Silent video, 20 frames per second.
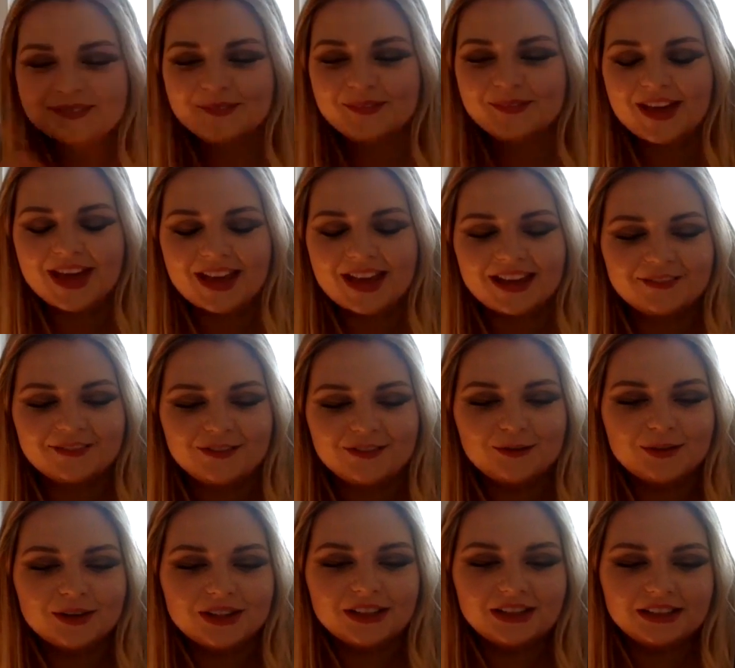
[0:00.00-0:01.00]
and if
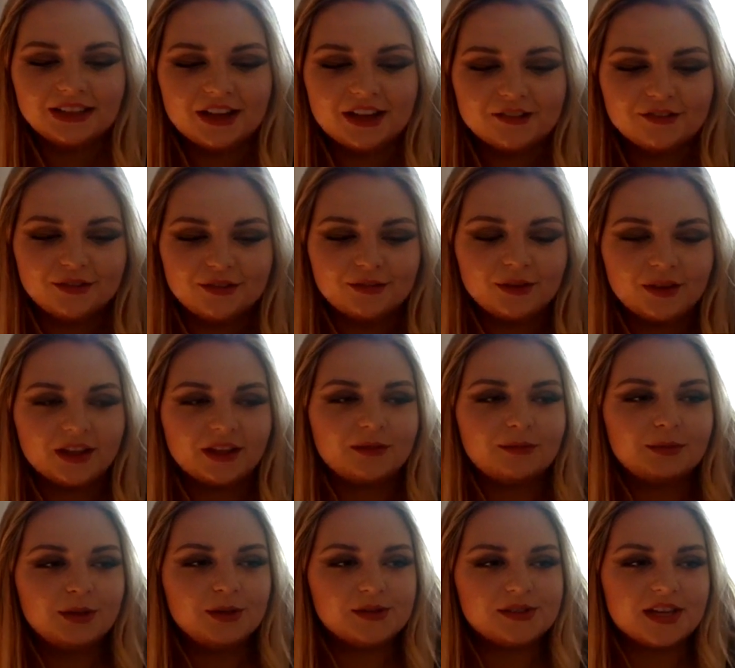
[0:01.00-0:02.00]
you really love like
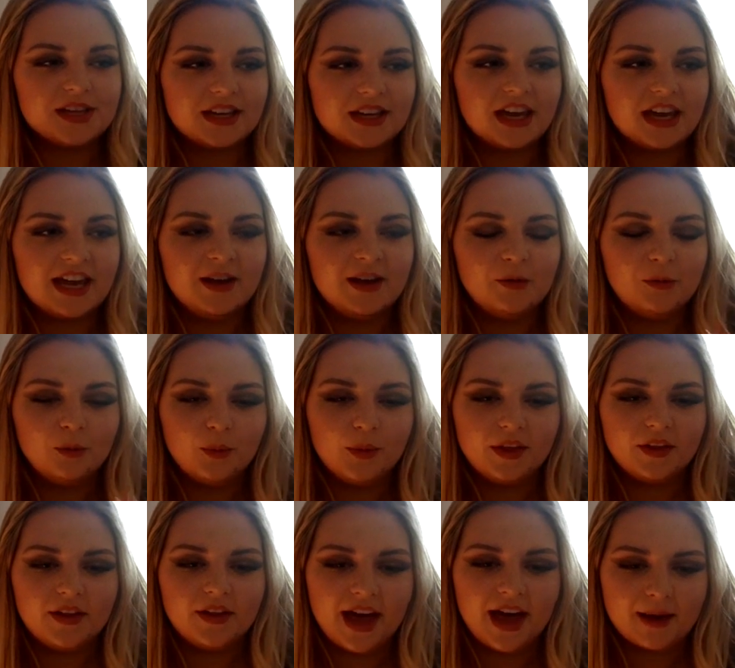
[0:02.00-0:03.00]
music it
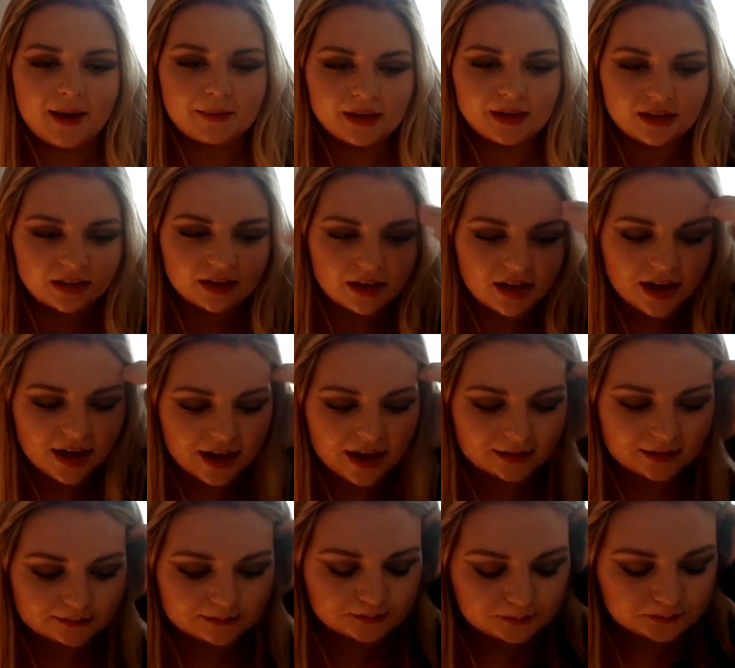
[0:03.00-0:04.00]
will happen
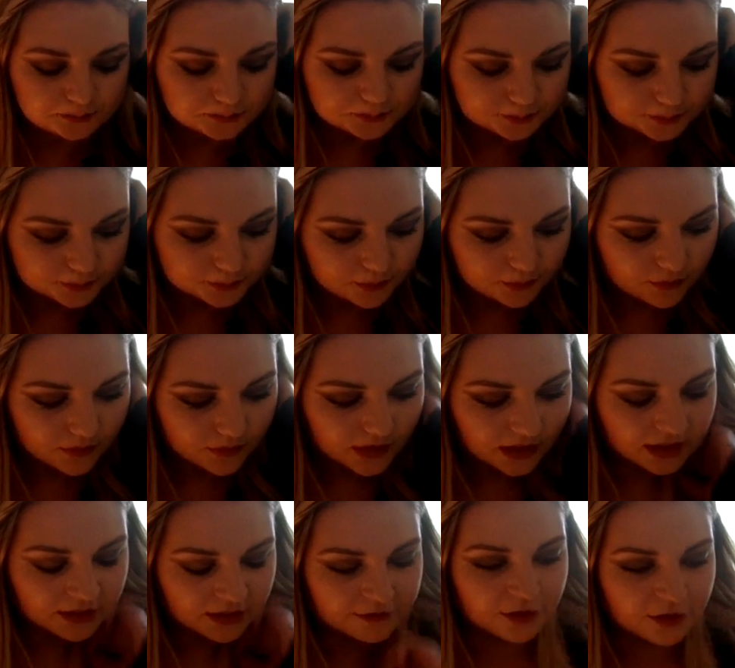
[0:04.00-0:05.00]
um
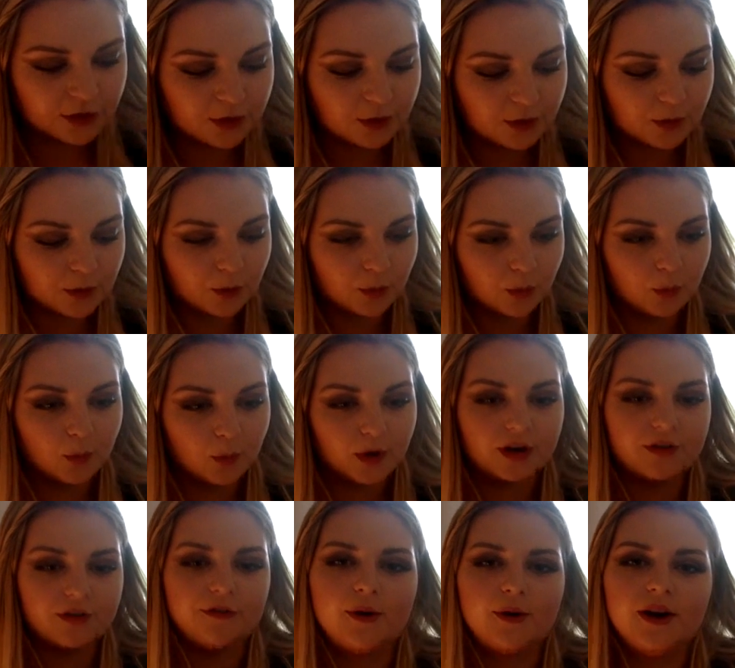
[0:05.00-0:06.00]
if you
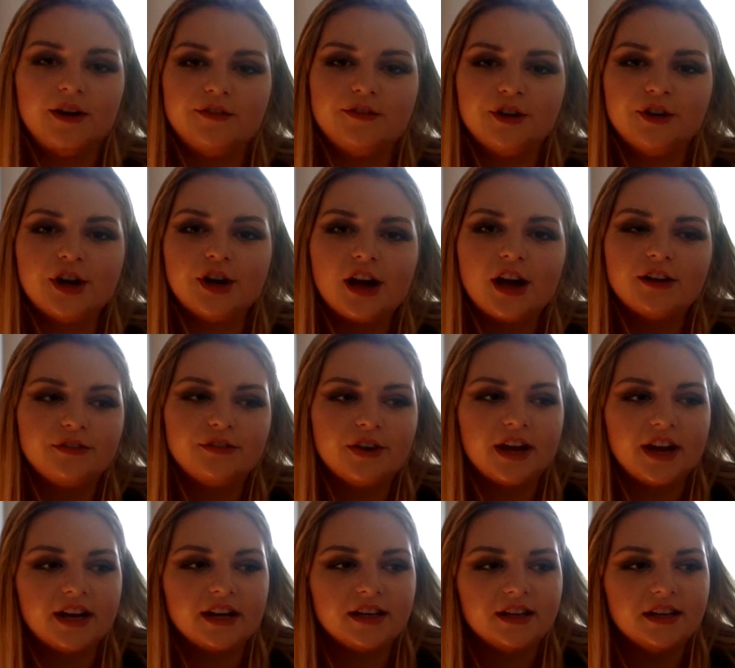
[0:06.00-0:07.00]
work for it if you're not
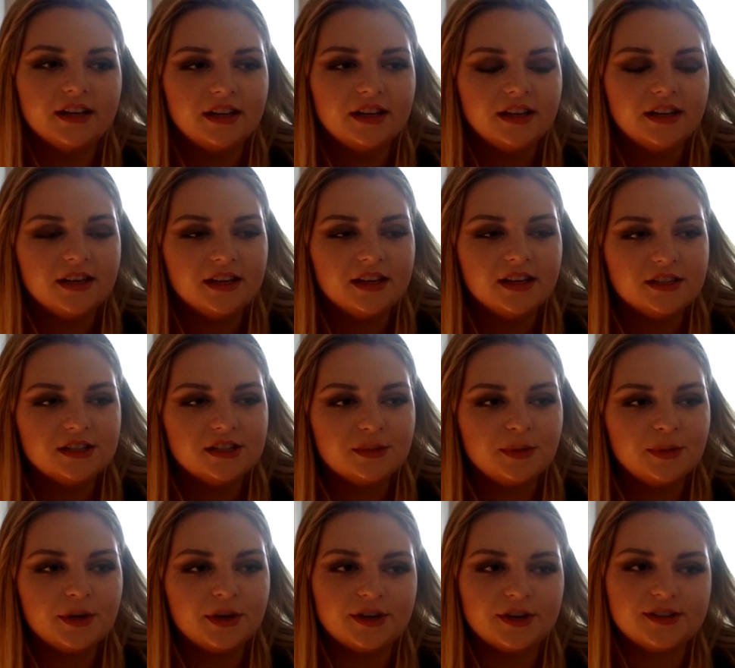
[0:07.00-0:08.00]
afraid to
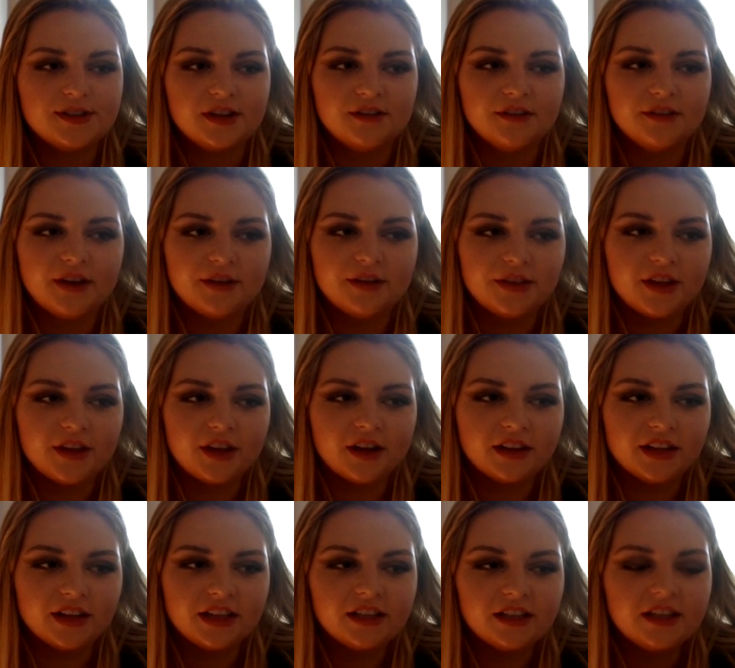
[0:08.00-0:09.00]
put yourself out there
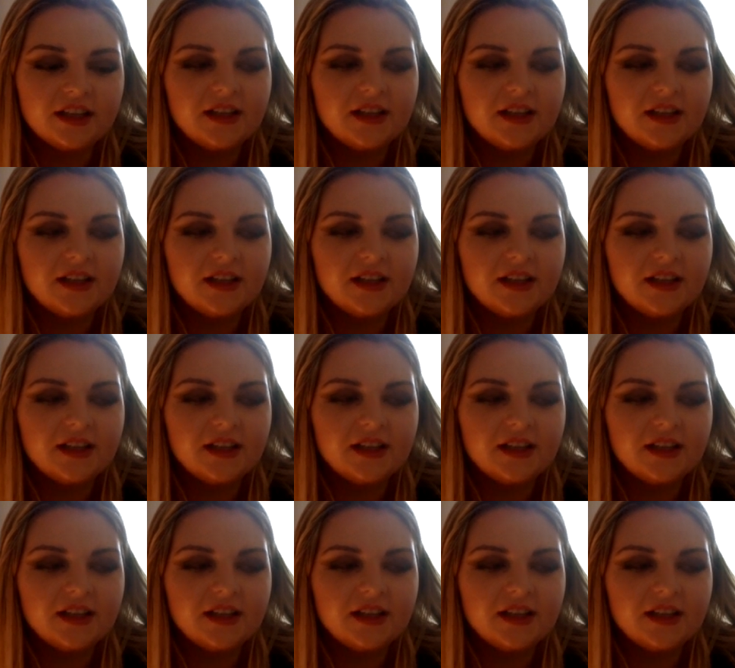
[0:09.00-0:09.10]
like